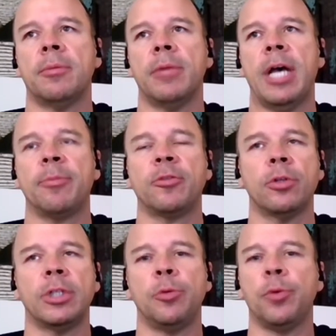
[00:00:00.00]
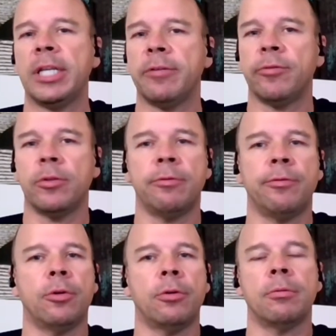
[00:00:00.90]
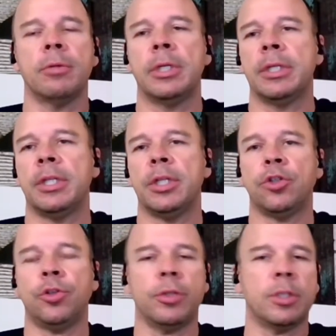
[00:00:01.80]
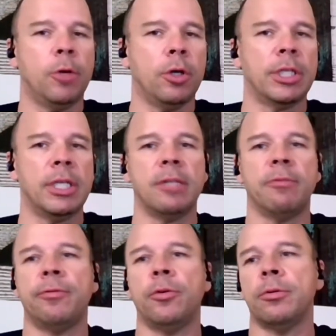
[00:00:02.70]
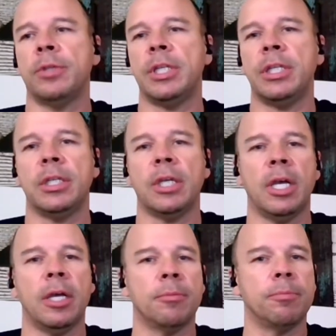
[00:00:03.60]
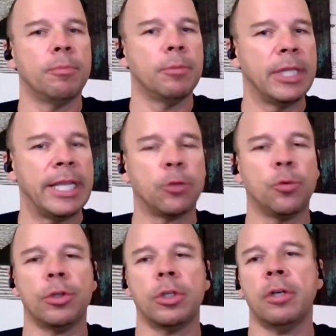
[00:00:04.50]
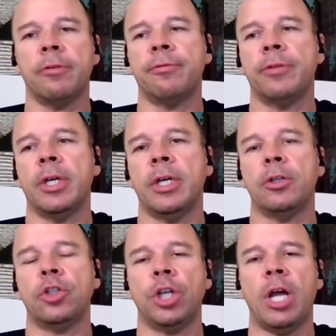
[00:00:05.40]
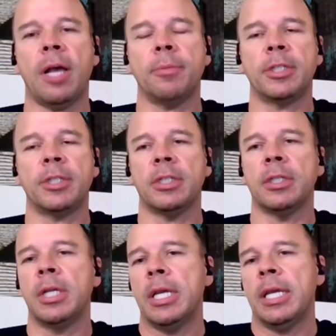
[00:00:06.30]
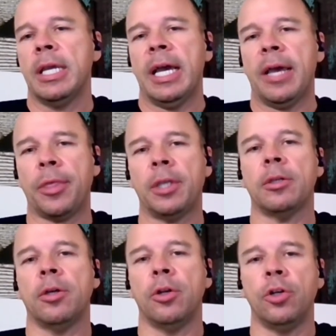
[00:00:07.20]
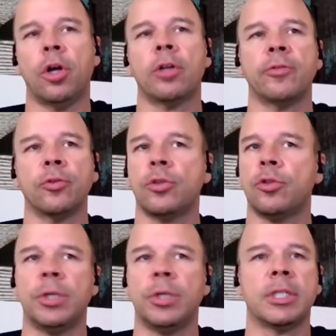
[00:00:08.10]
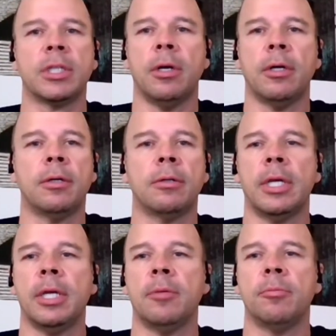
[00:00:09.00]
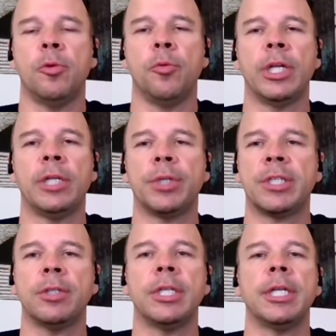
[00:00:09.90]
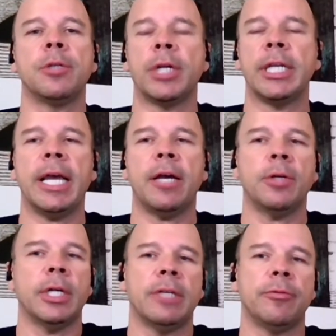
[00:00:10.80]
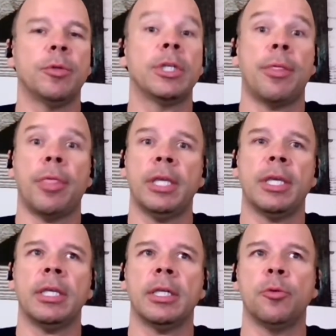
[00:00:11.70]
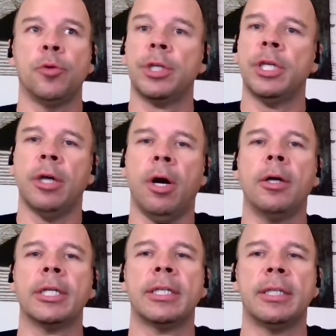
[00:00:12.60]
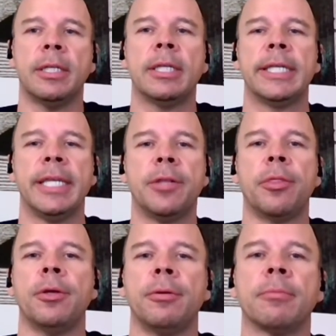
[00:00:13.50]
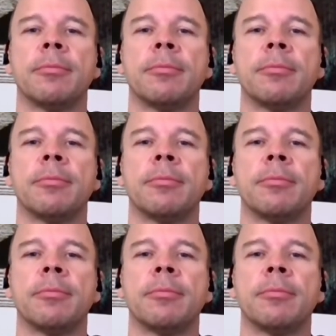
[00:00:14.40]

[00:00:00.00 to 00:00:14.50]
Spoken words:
absolutely relevant for the insurance market, for the network of shops. And I think a lot of those trends are really resonating right now, and everyone is thinking and working hard at getting there.